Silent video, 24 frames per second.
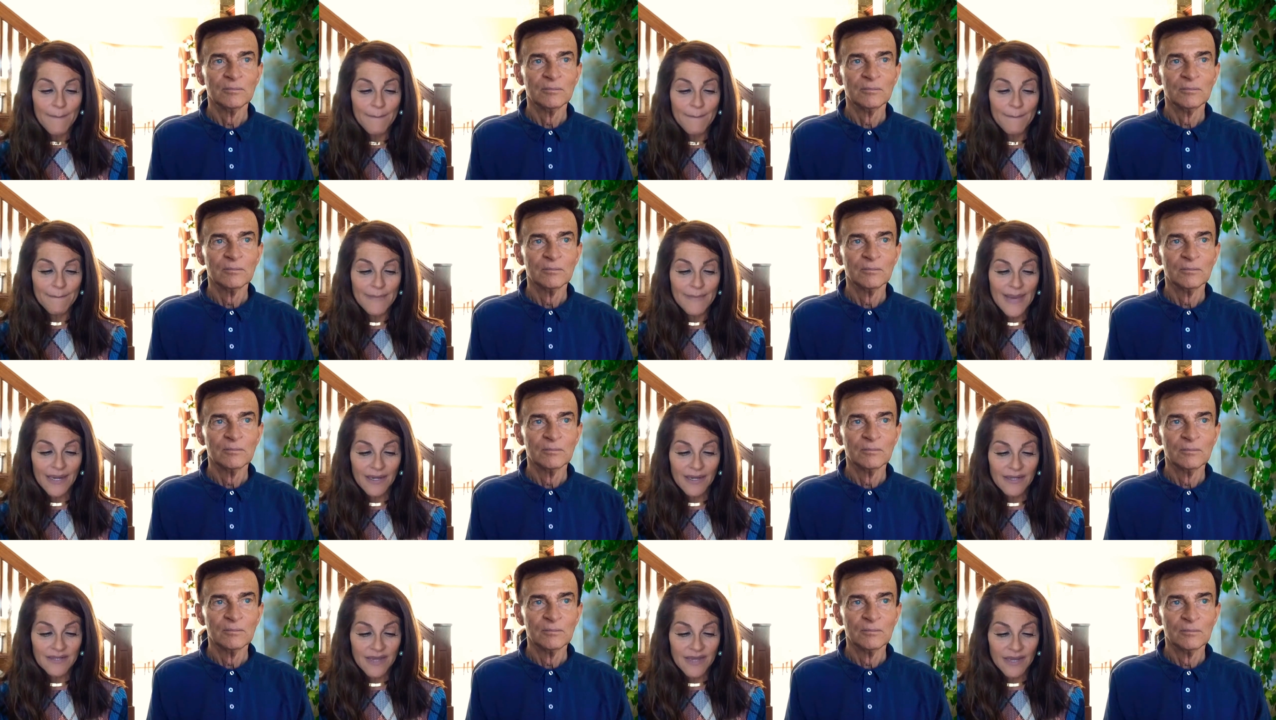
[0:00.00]

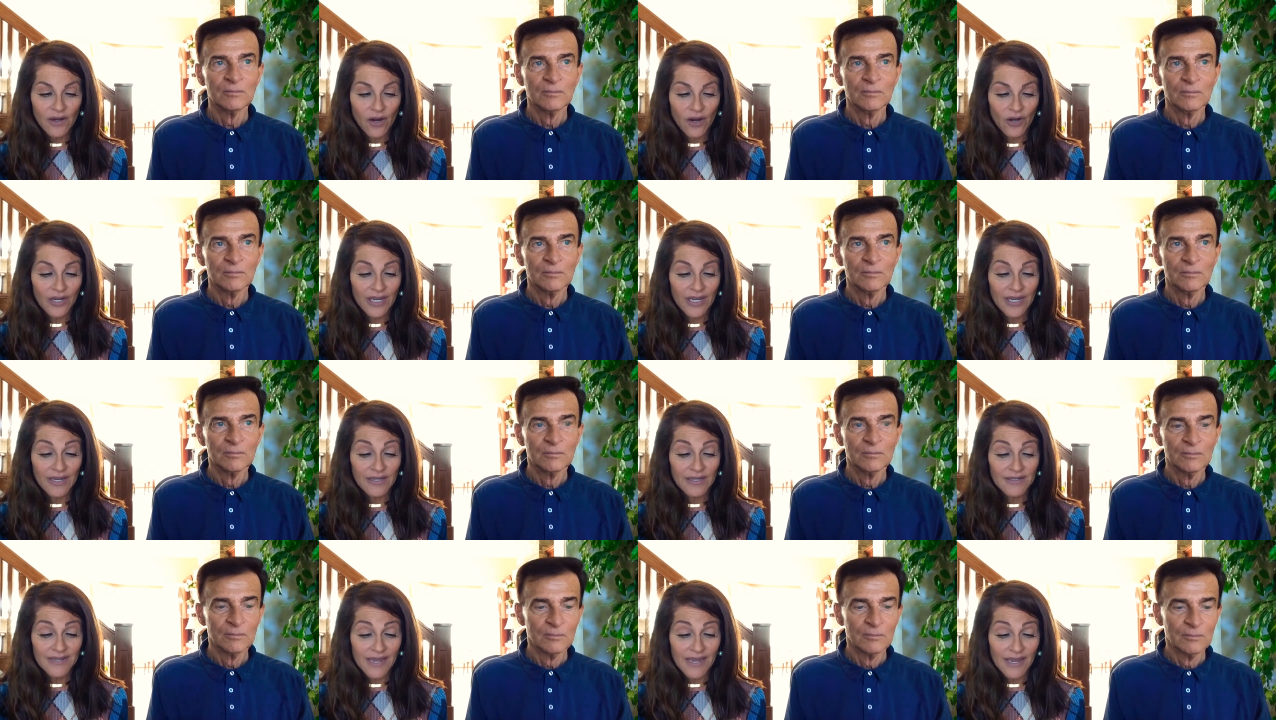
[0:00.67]
Speaker 1: Meditate on
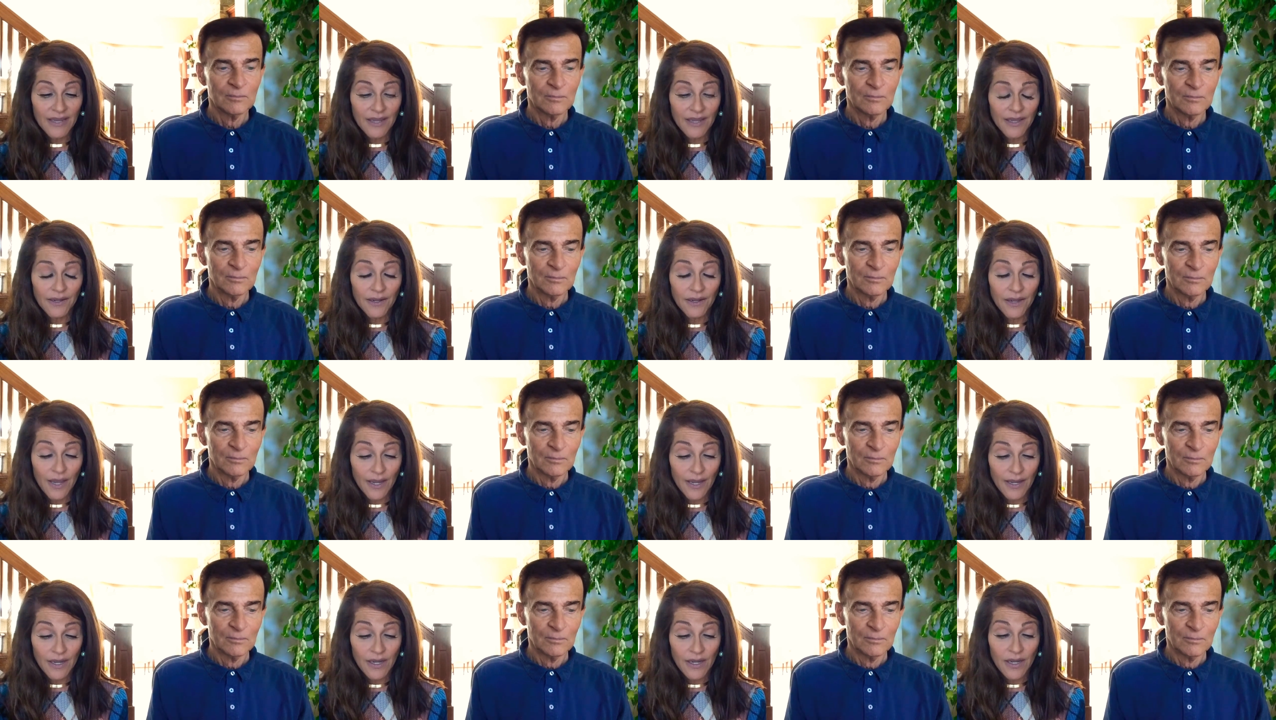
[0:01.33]
it day and
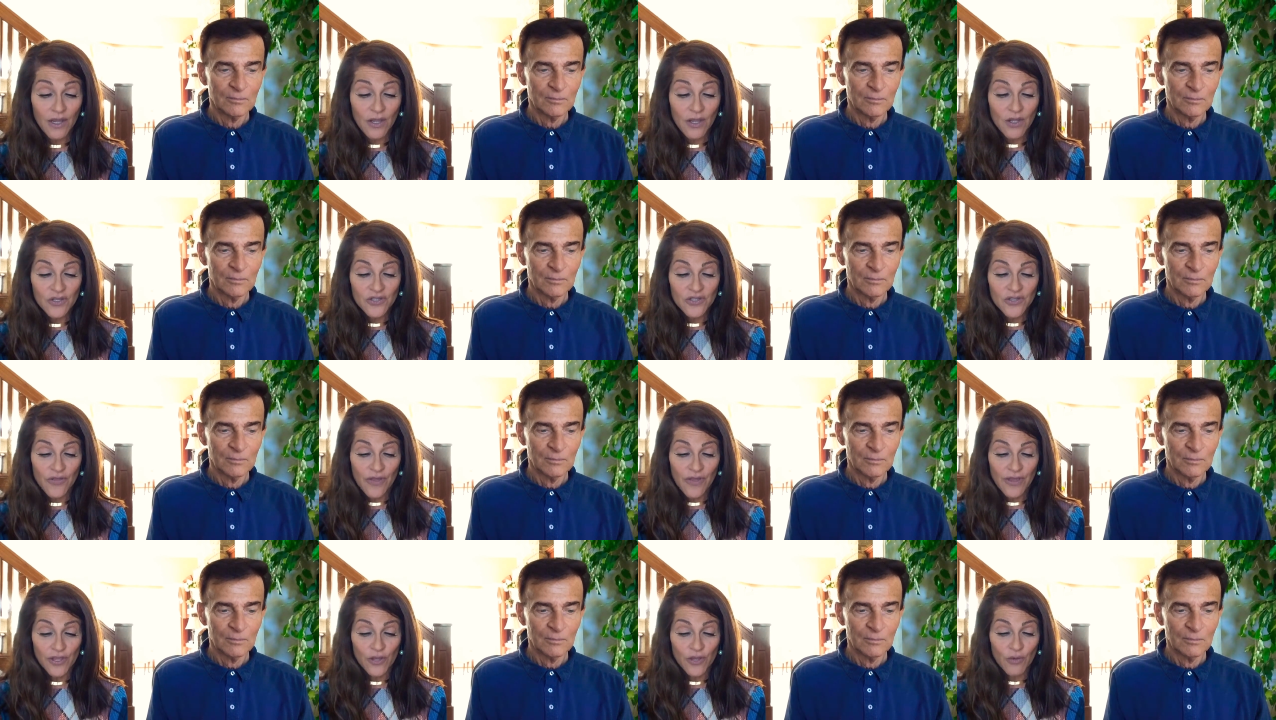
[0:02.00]
night so
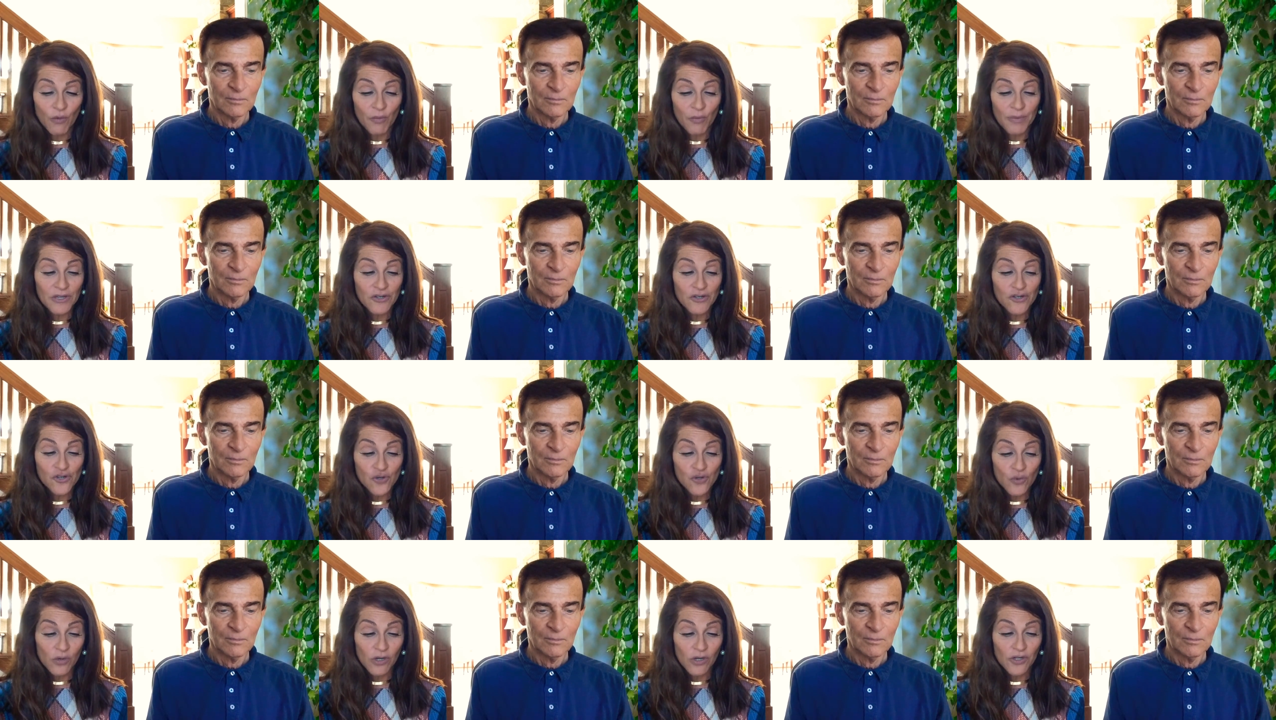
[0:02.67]
that you will be
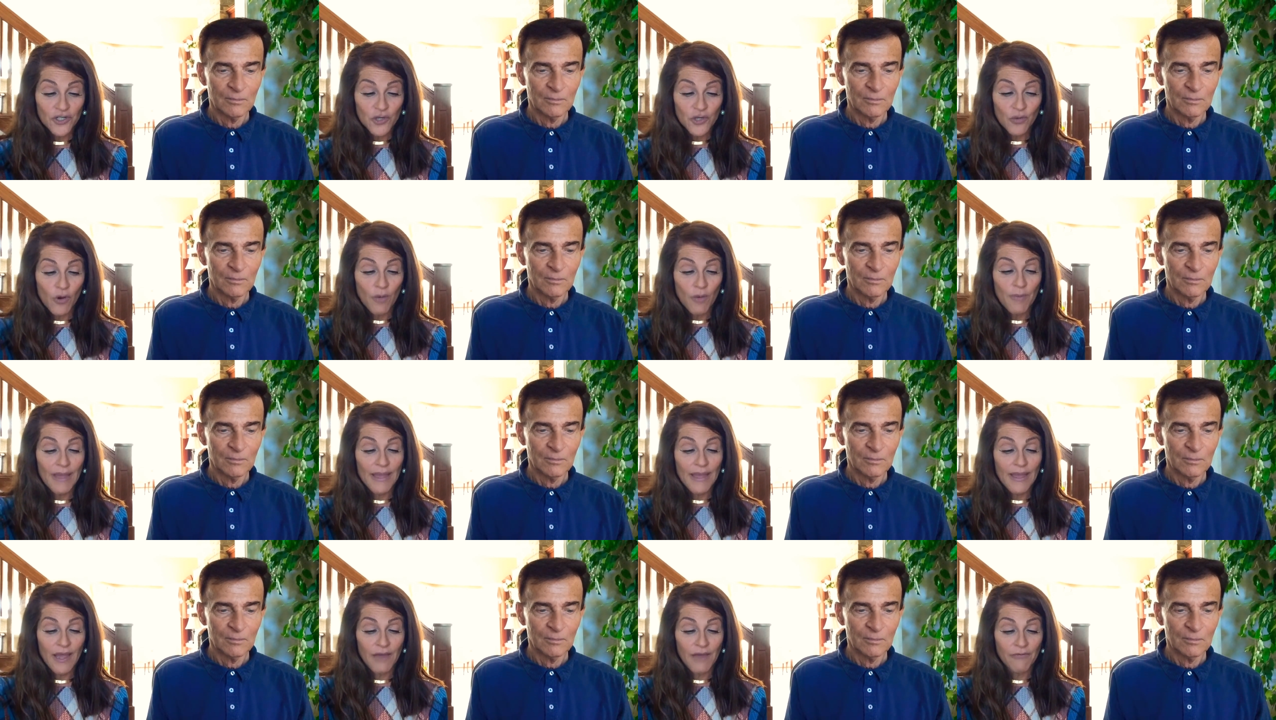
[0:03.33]
sure to
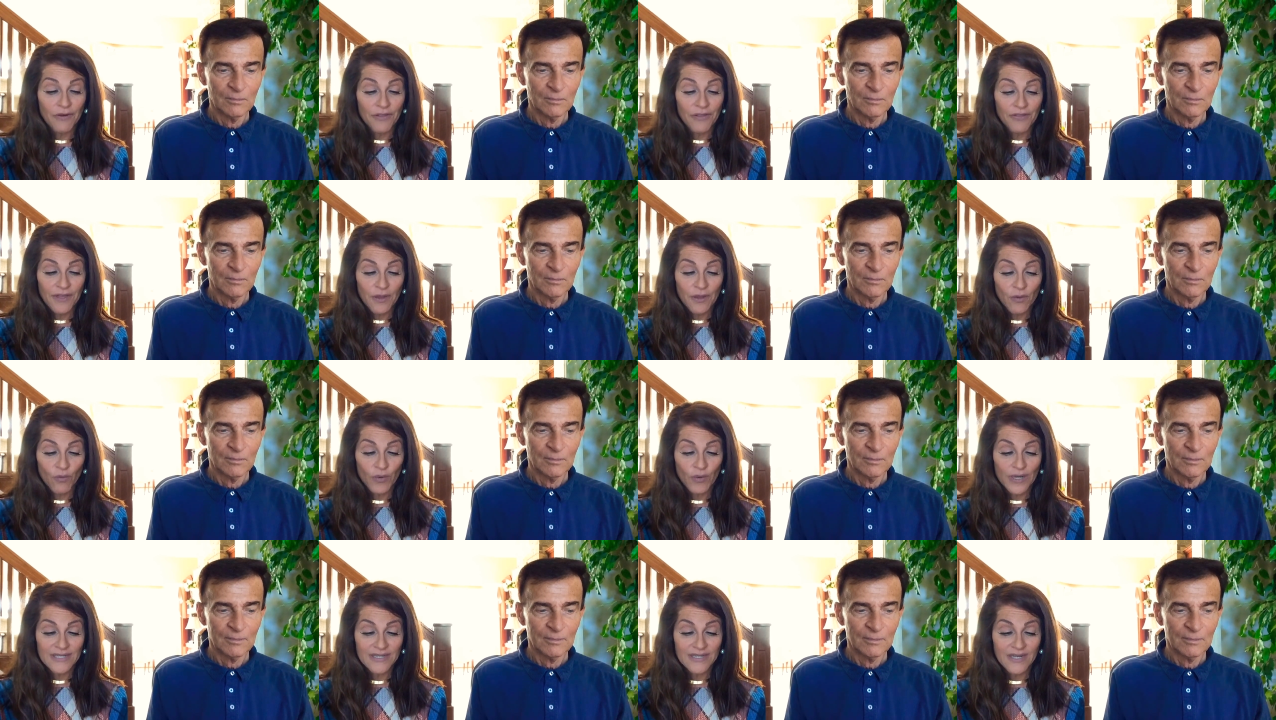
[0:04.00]
obey everything
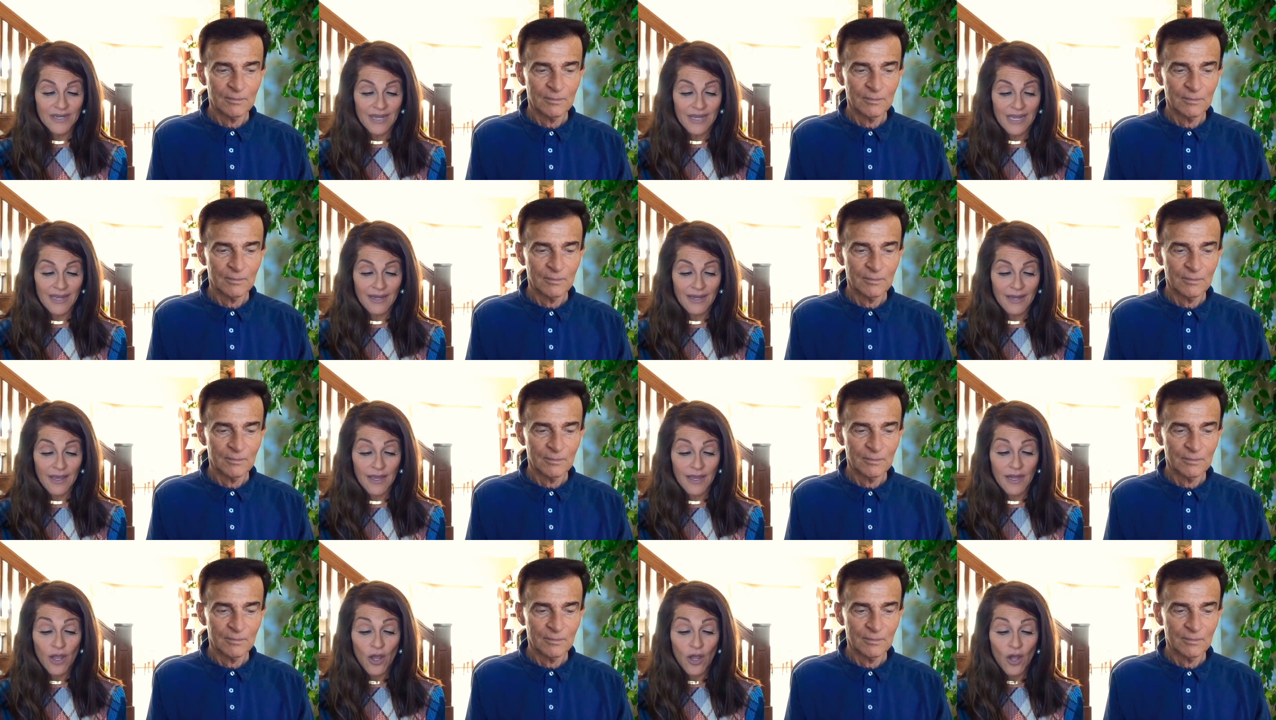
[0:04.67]
written in
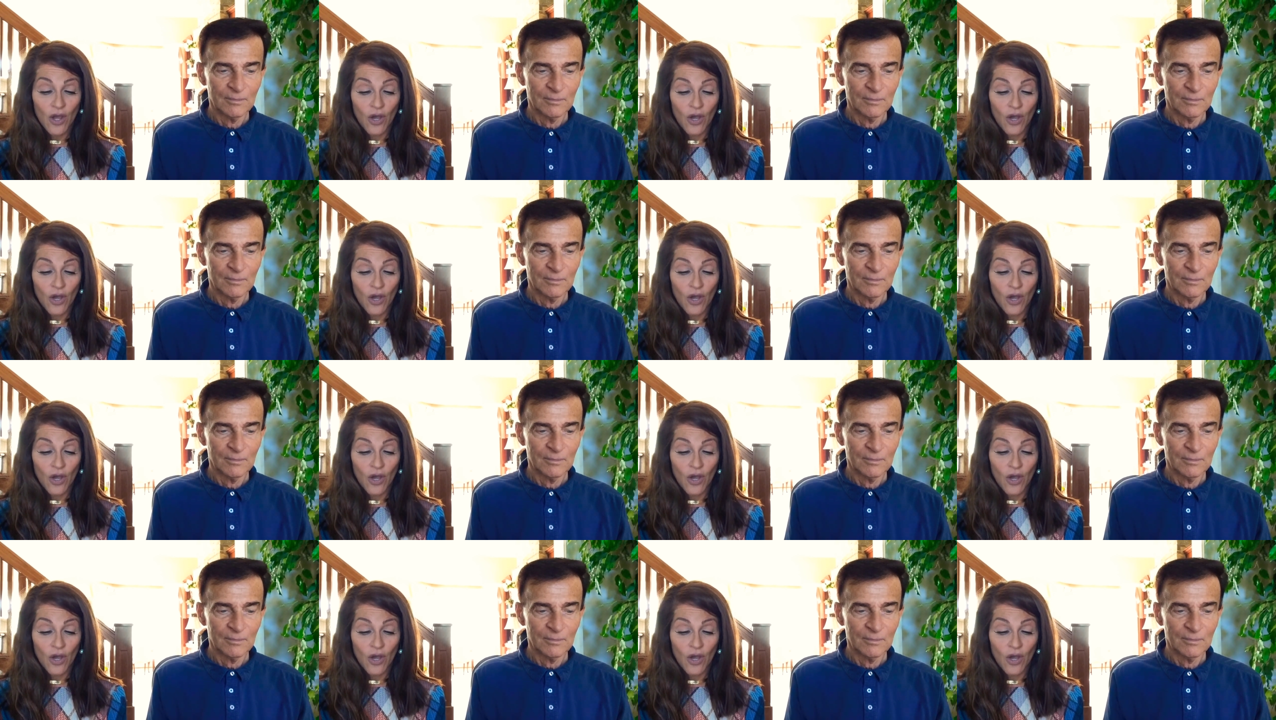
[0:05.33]
it.